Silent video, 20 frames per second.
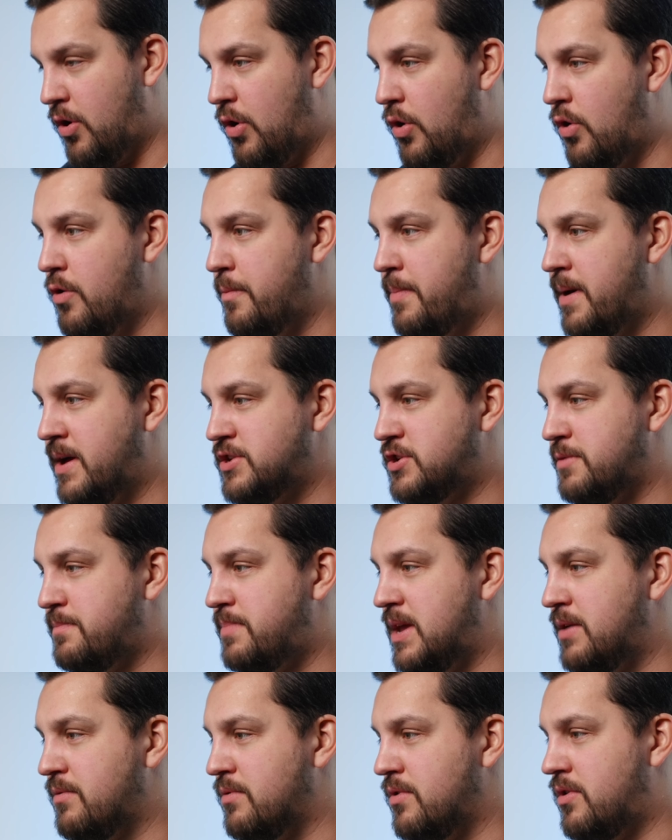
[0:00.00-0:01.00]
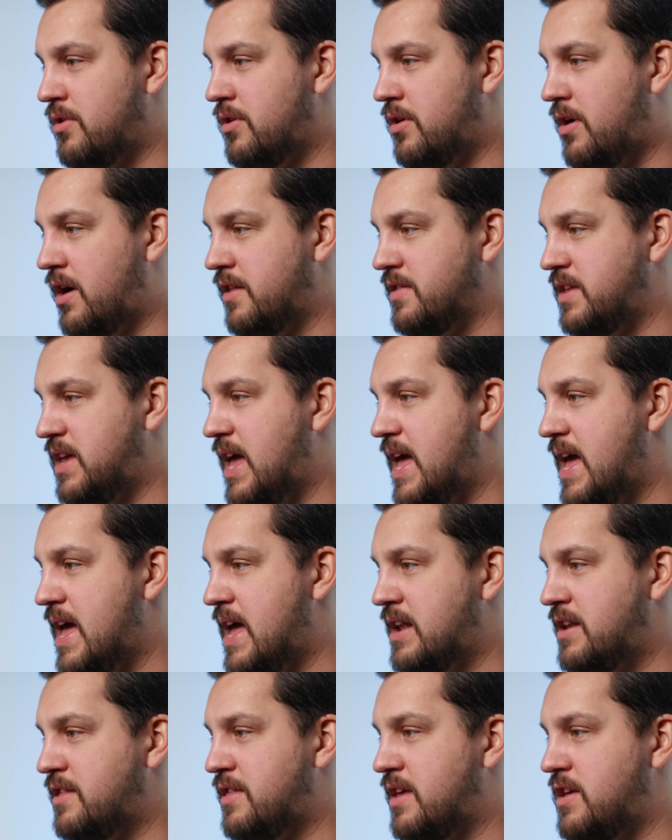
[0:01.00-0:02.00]
a whole bunch of B-roll on the
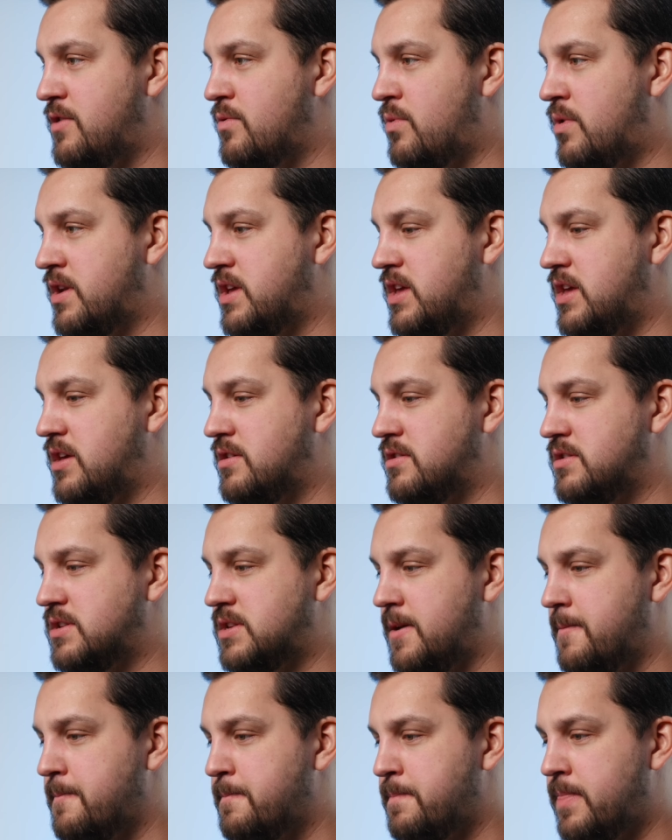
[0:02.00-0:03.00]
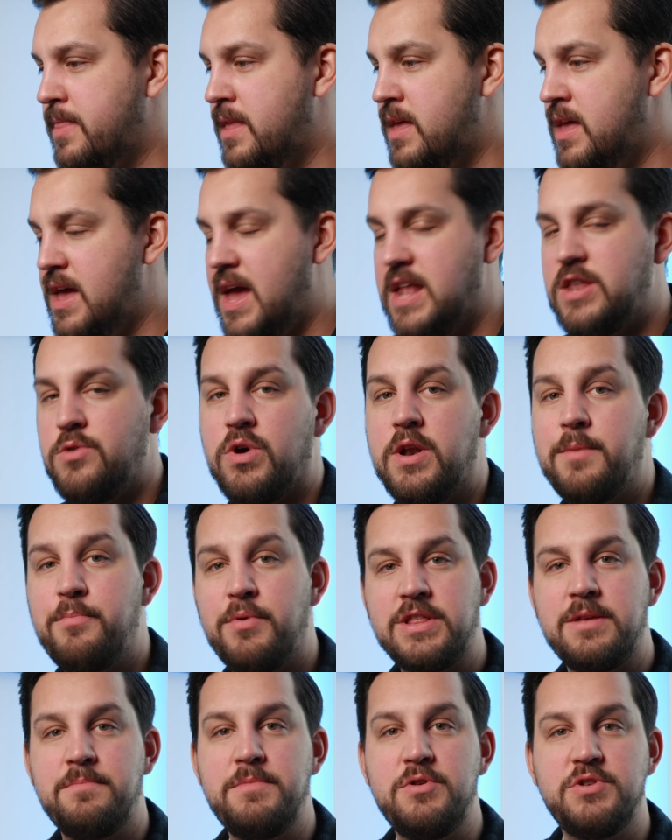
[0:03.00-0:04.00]
end that you wanna use and you wanna
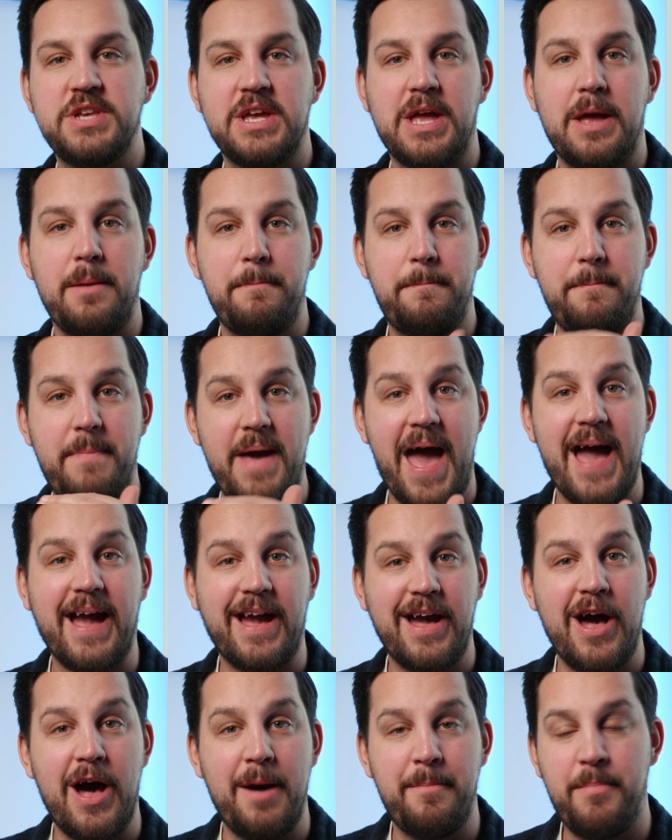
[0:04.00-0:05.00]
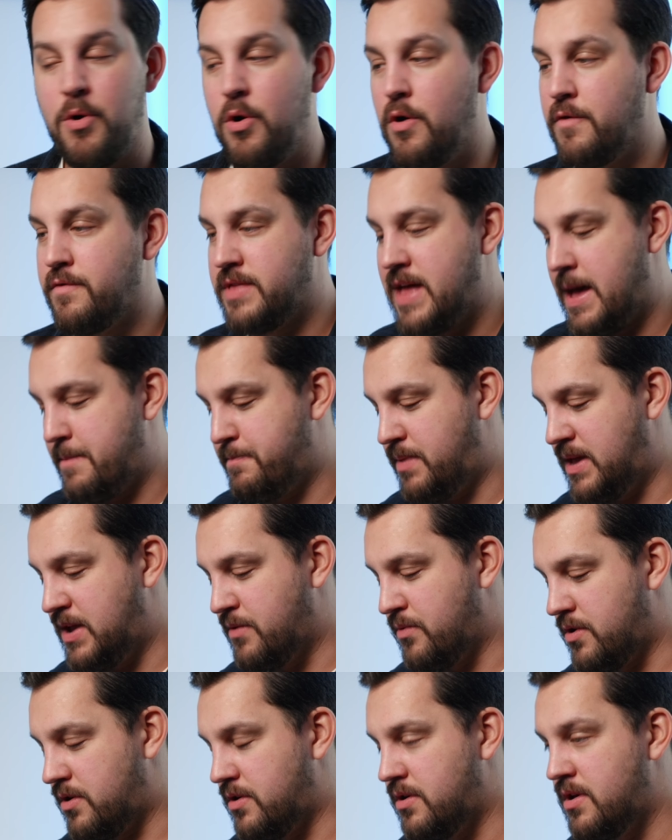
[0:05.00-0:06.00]
bring the music back up over that
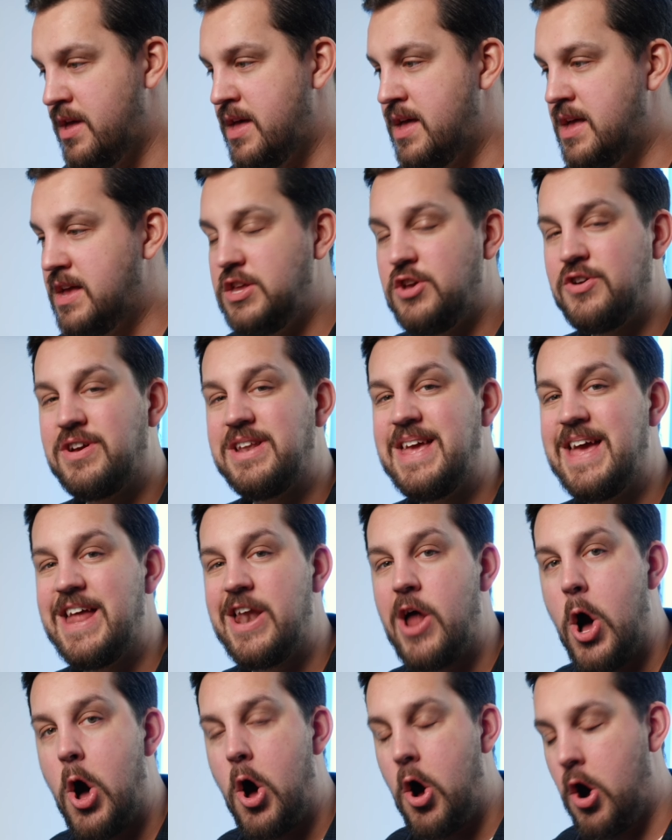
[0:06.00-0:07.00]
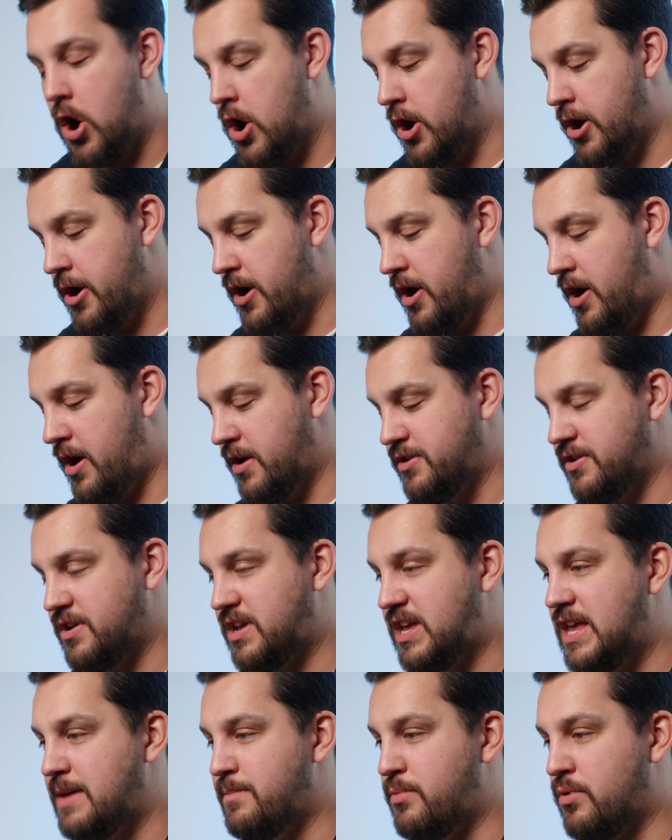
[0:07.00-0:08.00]
B-roll you can hit R on your
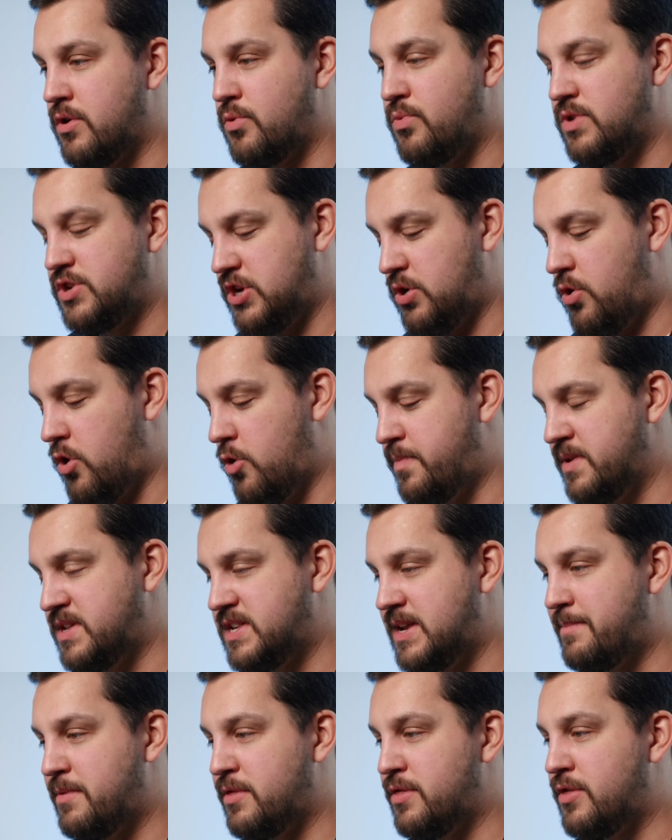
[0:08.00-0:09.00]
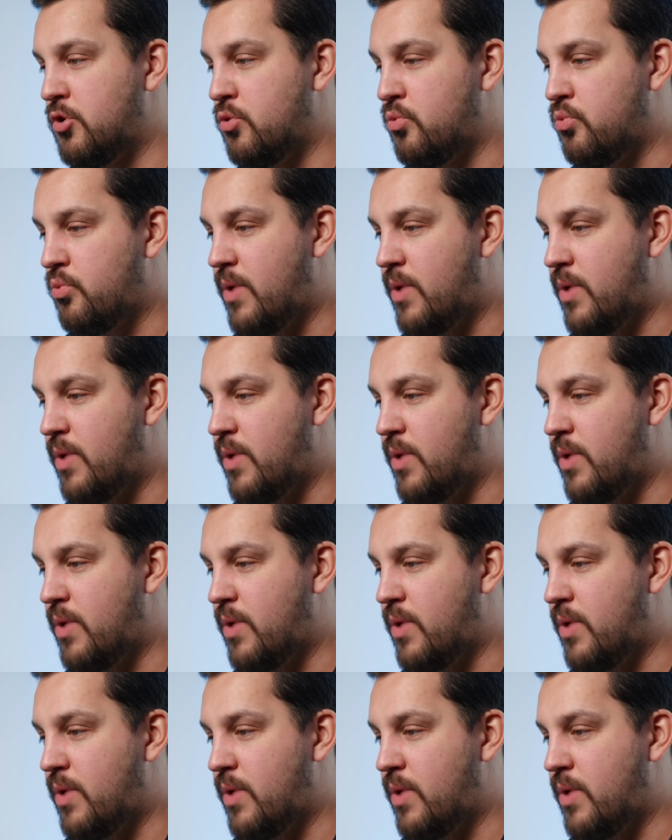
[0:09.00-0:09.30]
keyboard, which opens up the